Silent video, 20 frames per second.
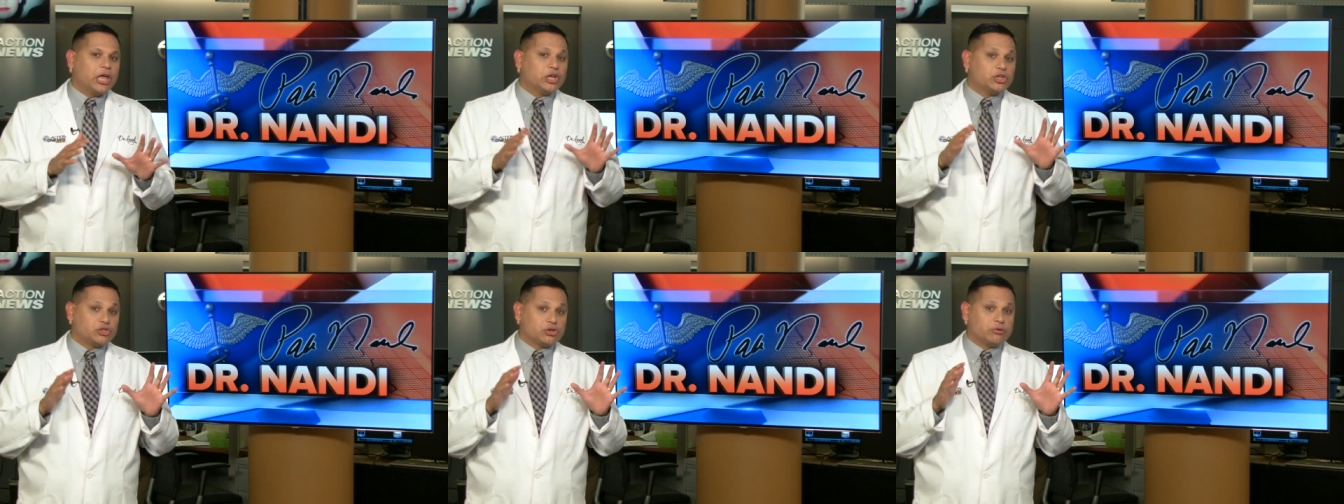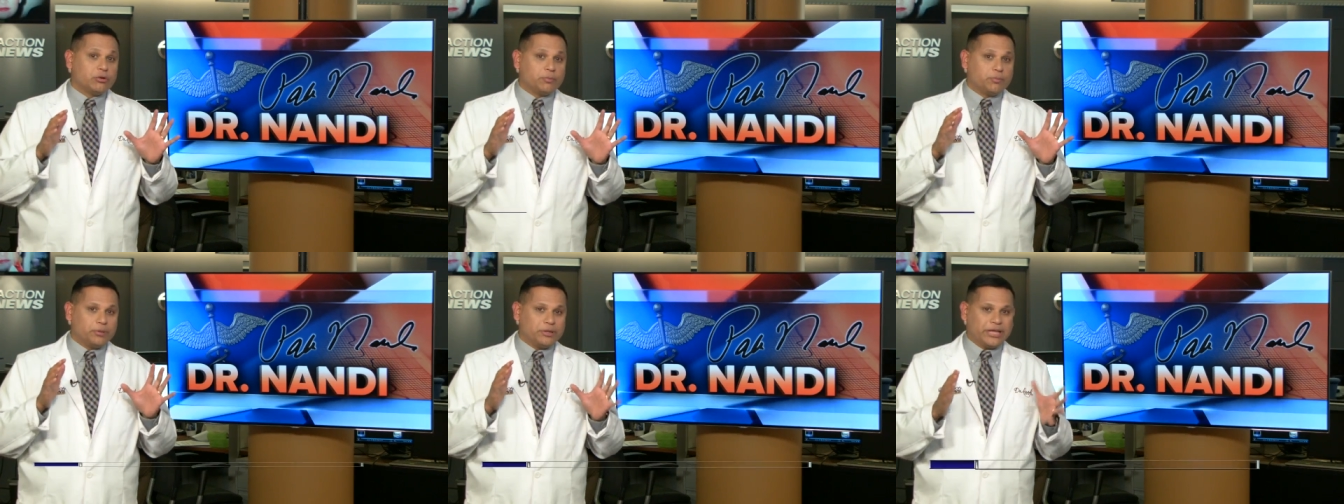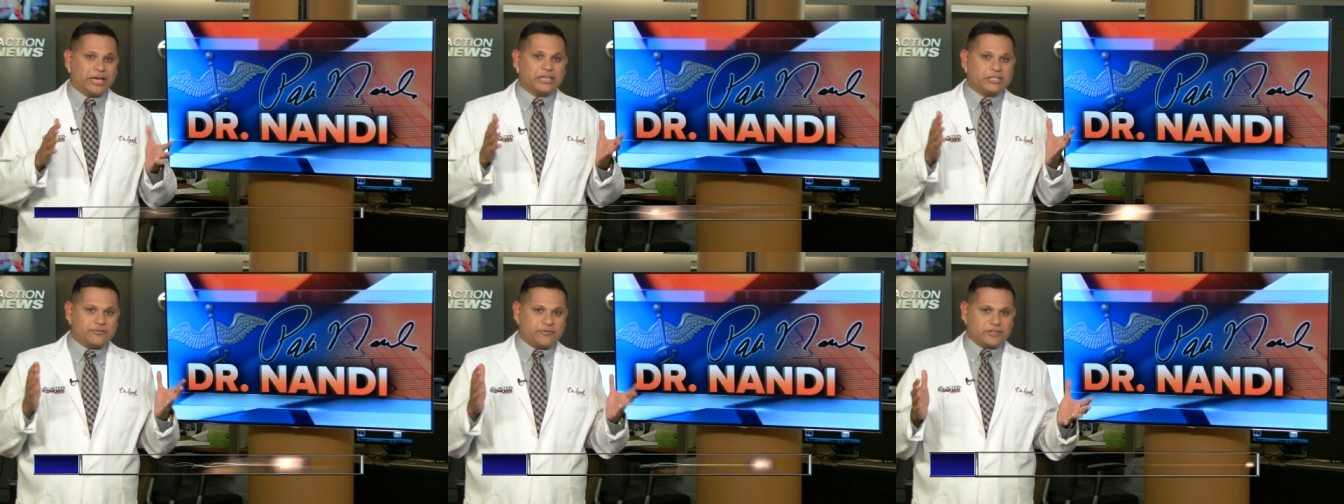it should
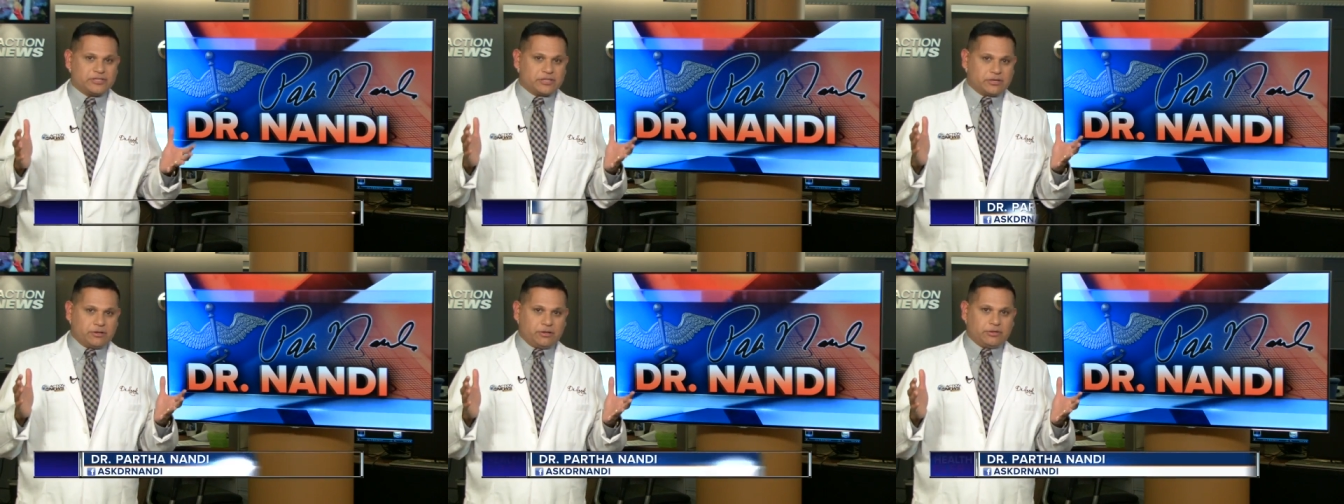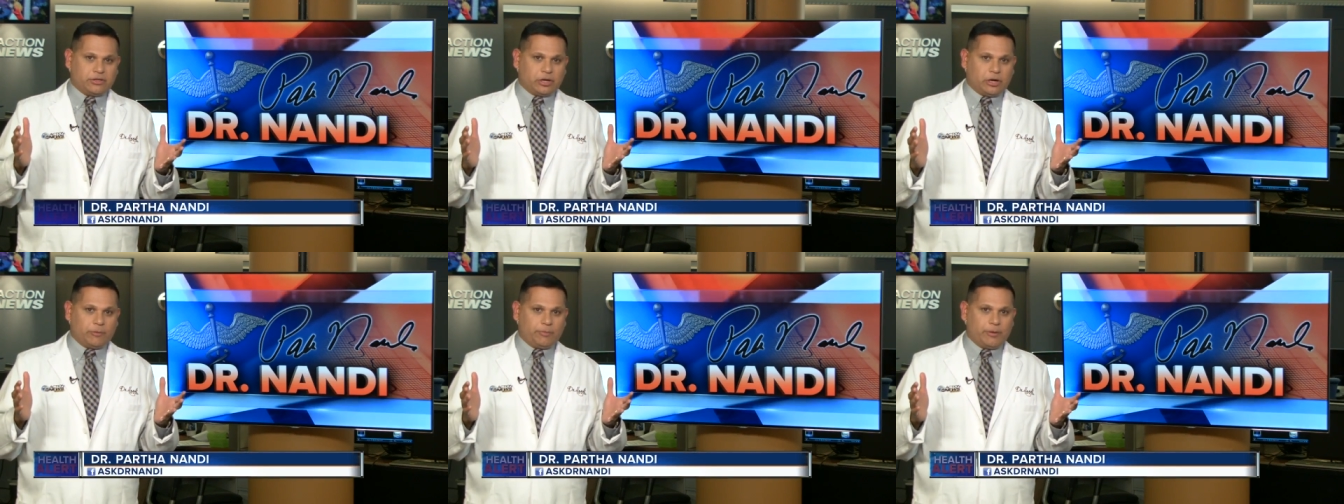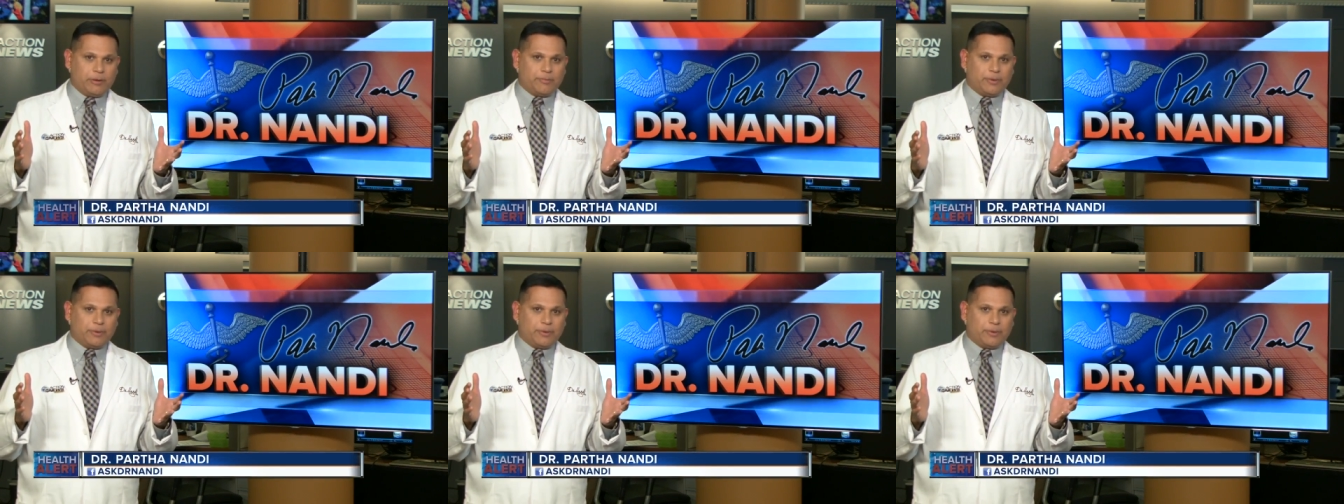replace physical therapy,